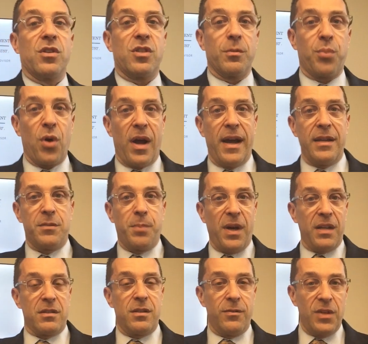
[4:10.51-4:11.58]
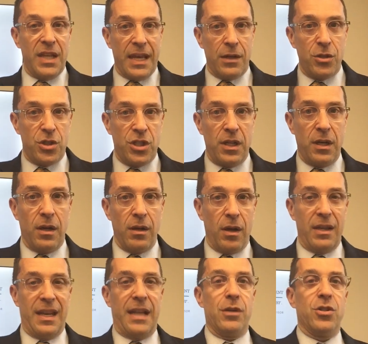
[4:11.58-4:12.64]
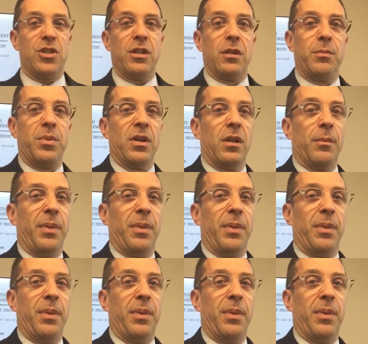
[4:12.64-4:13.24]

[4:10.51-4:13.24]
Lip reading: surprise positive in energy on the bill.